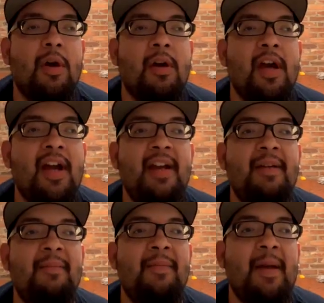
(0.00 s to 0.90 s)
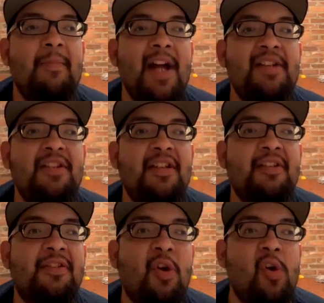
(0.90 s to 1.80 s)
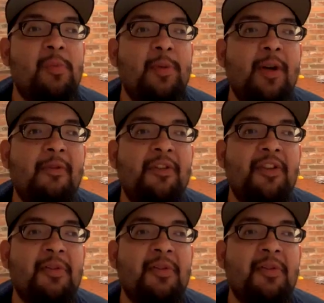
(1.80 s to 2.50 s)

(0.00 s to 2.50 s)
Hey, imagine this: Goldberg versus